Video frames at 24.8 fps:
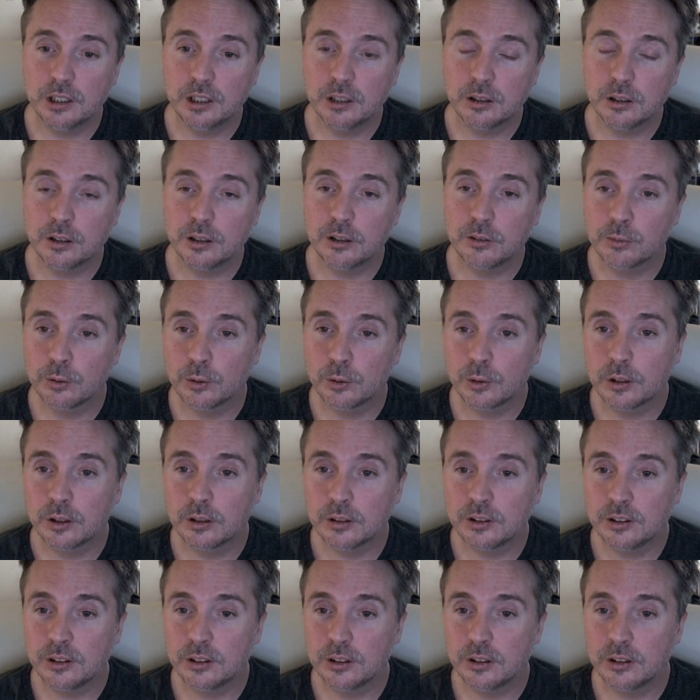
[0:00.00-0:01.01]
and looking
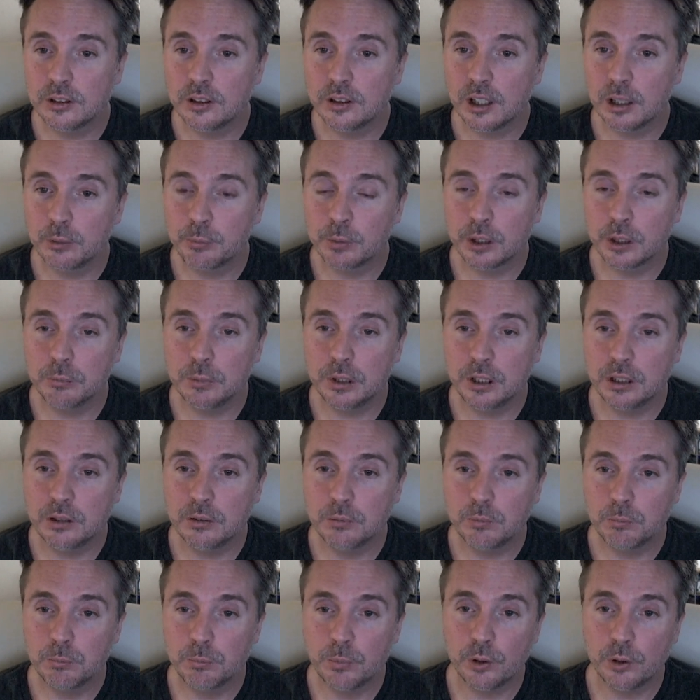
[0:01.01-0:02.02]
forward to
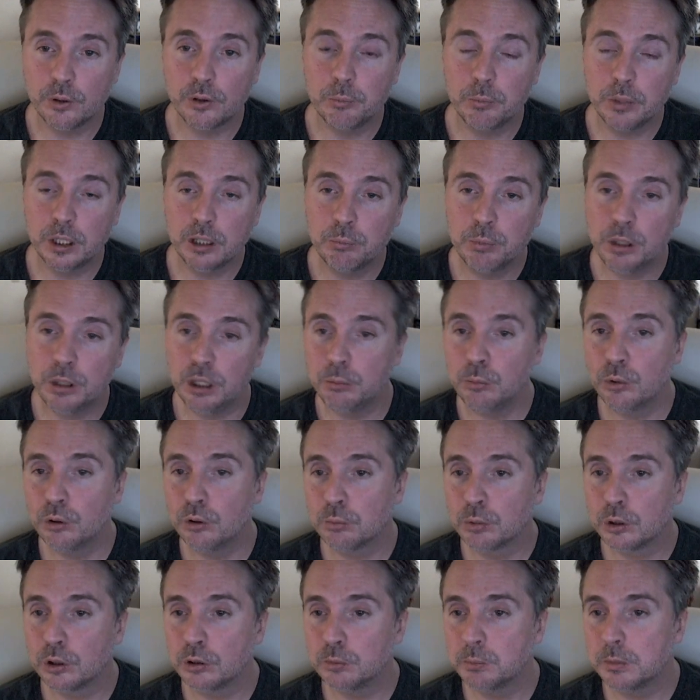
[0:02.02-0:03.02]
upcoming both Big PMU
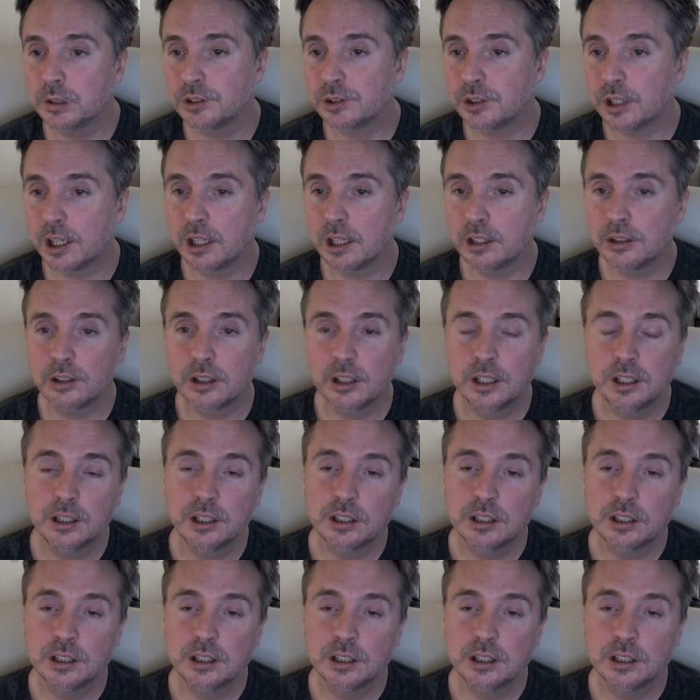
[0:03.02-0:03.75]
improvements and